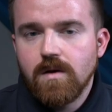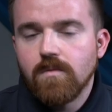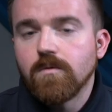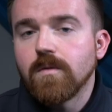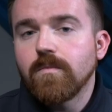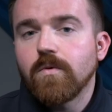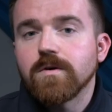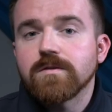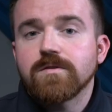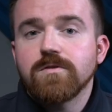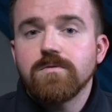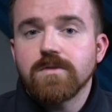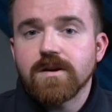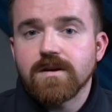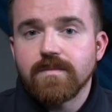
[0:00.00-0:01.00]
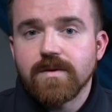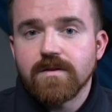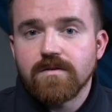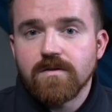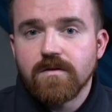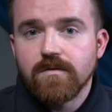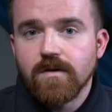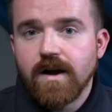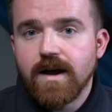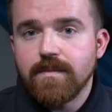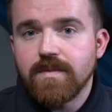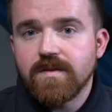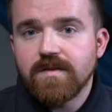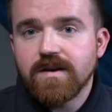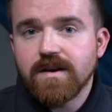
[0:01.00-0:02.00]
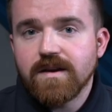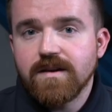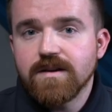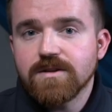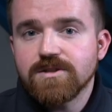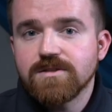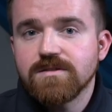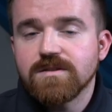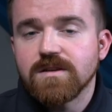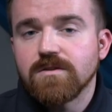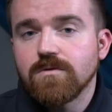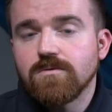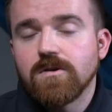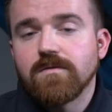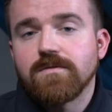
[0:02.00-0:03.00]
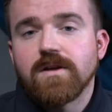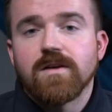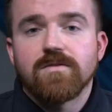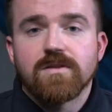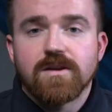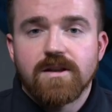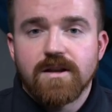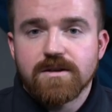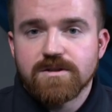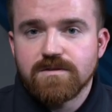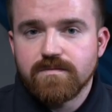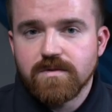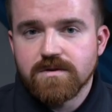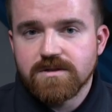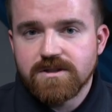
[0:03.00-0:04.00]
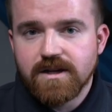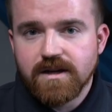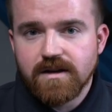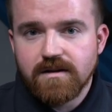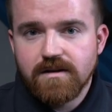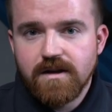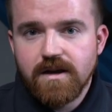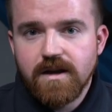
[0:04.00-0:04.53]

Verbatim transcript: 1.2 gigabits over IPsec connections and 12,000 connections per second.